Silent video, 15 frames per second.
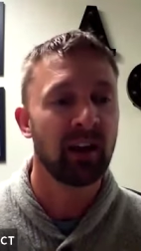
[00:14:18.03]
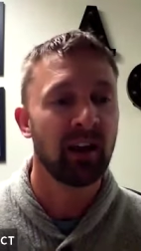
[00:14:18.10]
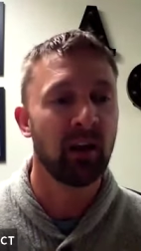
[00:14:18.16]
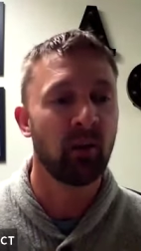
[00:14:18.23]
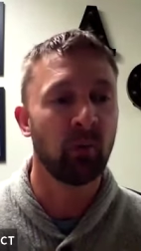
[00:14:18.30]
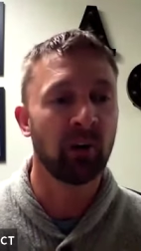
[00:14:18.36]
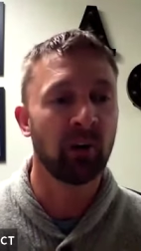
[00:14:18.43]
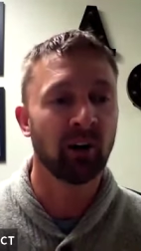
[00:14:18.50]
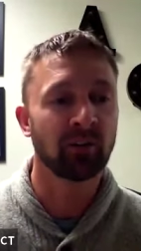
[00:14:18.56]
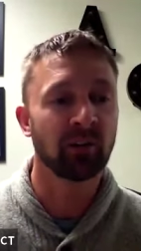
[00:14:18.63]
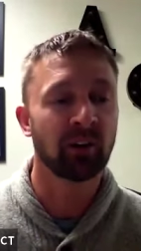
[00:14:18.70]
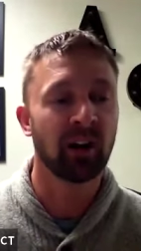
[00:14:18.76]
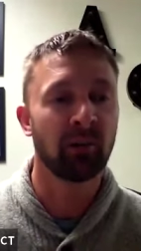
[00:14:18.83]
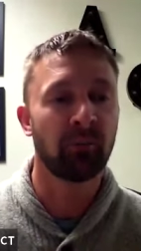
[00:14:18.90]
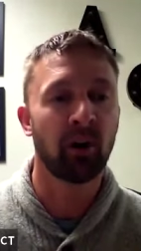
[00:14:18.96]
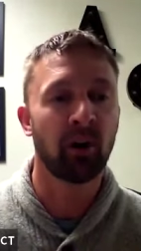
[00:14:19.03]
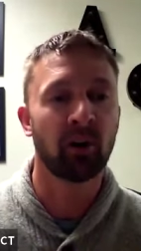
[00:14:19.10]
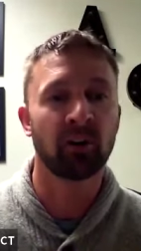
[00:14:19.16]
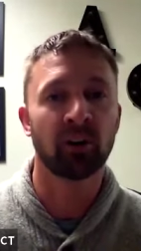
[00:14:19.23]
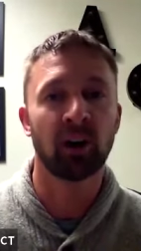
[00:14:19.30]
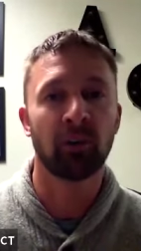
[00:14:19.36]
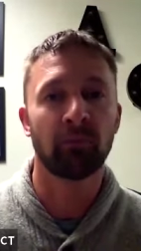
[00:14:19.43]
And we also kind of
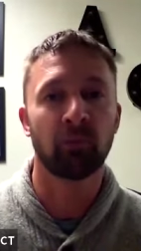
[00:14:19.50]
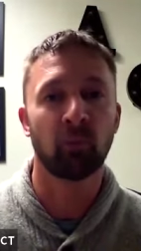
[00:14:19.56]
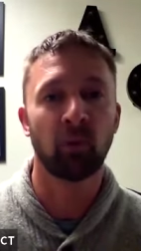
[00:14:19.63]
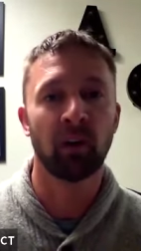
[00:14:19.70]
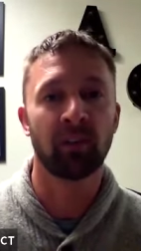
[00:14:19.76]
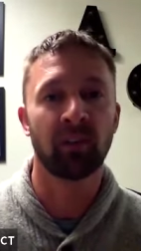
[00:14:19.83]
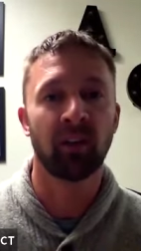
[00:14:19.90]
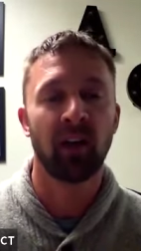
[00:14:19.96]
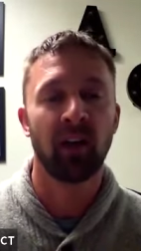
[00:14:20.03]
partner up with